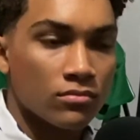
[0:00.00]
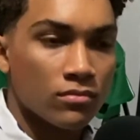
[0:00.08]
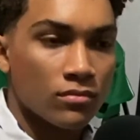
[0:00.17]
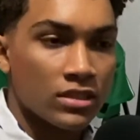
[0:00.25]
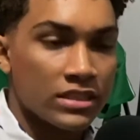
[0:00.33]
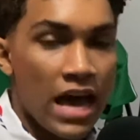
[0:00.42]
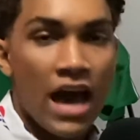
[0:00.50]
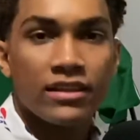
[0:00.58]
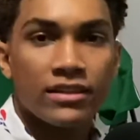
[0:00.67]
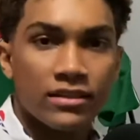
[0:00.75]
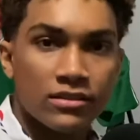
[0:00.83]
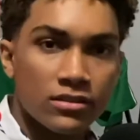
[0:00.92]

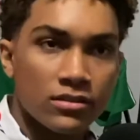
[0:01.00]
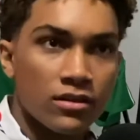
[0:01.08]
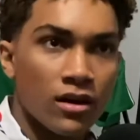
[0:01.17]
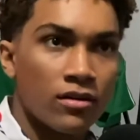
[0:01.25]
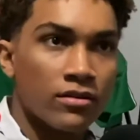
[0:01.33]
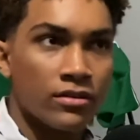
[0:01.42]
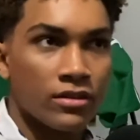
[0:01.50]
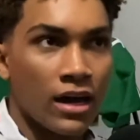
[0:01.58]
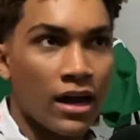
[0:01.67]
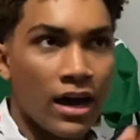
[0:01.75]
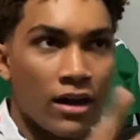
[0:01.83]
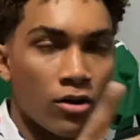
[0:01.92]
sadness, you know, and that
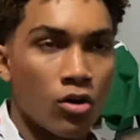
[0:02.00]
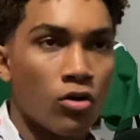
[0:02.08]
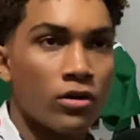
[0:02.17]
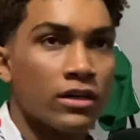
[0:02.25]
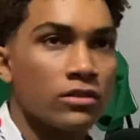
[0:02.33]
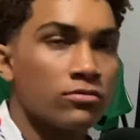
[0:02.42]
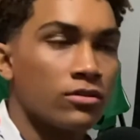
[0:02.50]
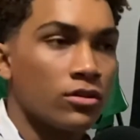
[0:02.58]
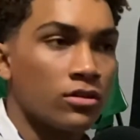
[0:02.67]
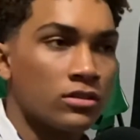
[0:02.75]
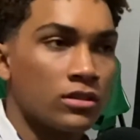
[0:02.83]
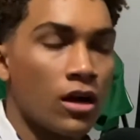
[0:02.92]
kind of correlates with
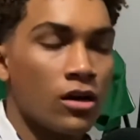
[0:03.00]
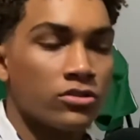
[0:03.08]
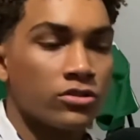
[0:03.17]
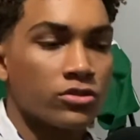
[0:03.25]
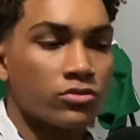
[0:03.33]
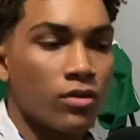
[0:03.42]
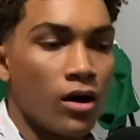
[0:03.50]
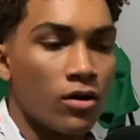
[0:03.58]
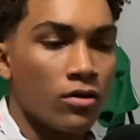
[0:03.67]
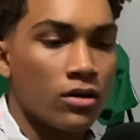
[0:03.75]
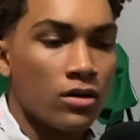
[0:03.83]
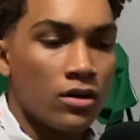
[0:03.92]
nostalgia as well.
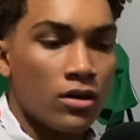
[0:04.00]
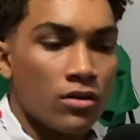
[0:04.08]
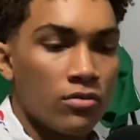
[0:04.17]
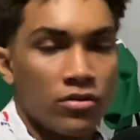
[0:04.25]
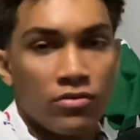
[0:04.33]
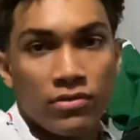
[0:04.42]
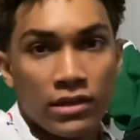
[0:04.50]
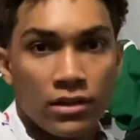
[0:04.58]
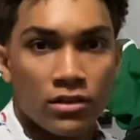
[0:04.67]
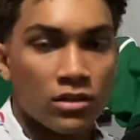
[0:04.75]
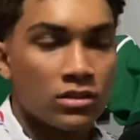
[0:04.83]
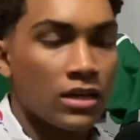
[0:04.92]
When you're feeling
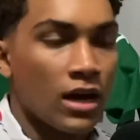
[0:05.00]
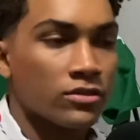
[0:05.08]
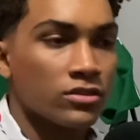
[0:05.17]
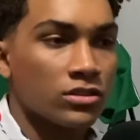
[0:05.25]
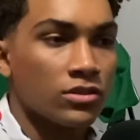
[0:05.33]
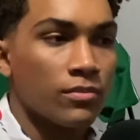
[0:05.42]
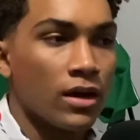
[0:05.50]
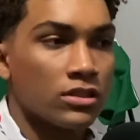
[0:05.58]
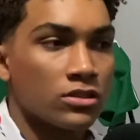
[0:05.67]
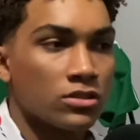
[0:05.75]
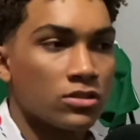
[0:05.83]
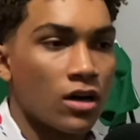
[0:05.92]
nostalgic, you might
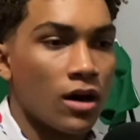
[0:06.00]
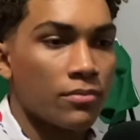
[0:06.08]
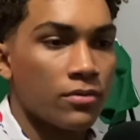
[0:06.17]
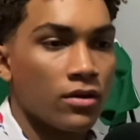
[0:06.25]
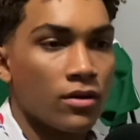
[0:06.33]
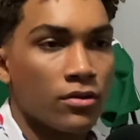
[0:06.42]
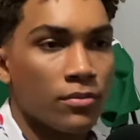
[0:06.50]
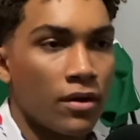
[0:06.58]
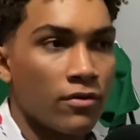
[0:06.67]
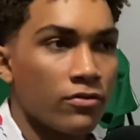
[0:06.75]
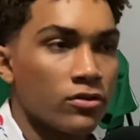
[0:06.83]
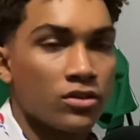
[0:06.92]
just stop, you know, you might
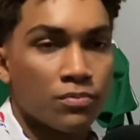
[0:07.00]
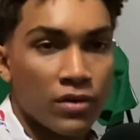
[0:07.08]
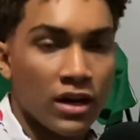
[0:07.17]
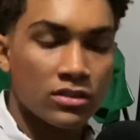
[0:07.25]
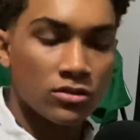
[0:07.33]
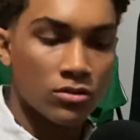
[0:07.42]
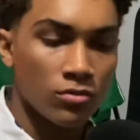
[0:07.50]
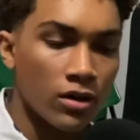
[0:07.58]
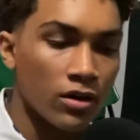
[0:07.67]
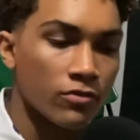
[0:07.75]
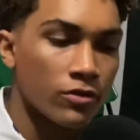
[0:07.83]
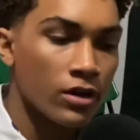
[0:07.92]
feel depressed or
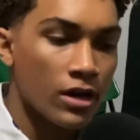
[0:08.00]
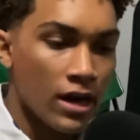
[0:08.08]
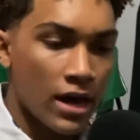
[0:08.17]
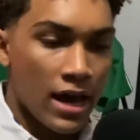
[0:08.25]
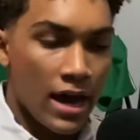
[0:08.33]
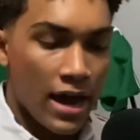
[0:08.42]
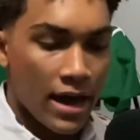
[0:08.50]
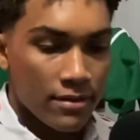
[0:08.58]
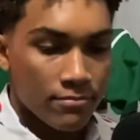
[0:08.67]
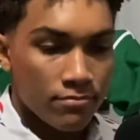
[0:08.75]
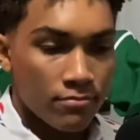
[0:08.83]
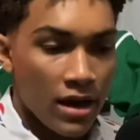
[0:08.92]
whatever.
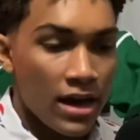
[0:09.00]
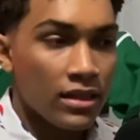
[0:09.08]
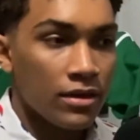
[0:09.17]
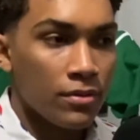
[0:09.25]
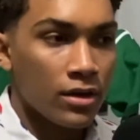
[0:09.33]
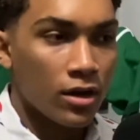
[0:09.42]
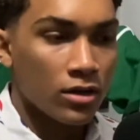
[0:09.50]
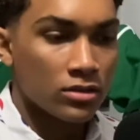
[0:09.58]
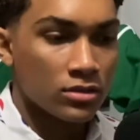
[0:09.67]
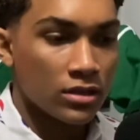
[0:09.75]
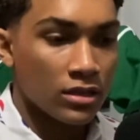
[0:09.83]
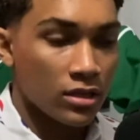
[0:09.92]
And mainly because,
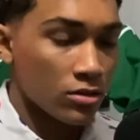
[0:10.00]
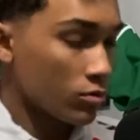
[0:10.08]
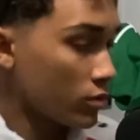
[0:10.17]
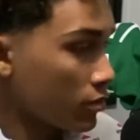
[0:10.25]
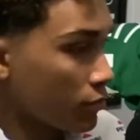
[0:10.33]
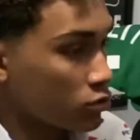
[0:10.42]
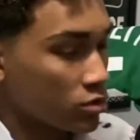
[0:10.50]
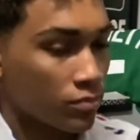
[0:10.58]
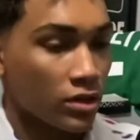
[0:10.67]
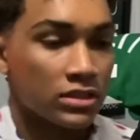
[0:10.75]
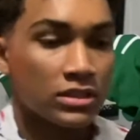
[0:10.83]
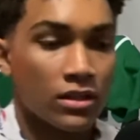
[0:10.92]
and this is one of the most
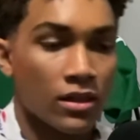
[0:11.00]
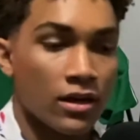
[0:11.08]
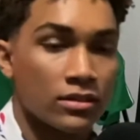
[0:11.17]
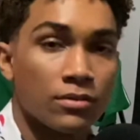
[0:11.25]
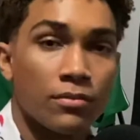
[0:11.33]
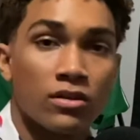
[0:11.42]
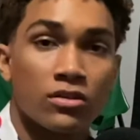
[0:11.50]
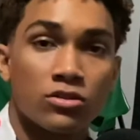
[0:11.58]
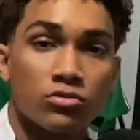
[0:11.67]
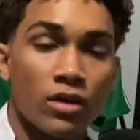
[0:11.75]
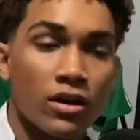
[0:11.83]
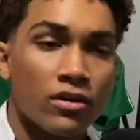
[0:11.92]
impressive things about this
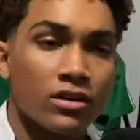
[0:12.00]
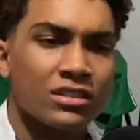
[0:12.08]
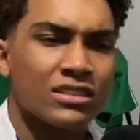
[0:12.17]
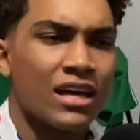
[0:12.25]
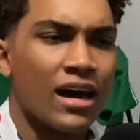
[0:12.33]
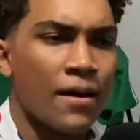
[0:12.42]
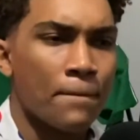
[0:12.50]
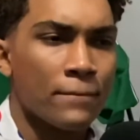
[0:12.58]
record, is that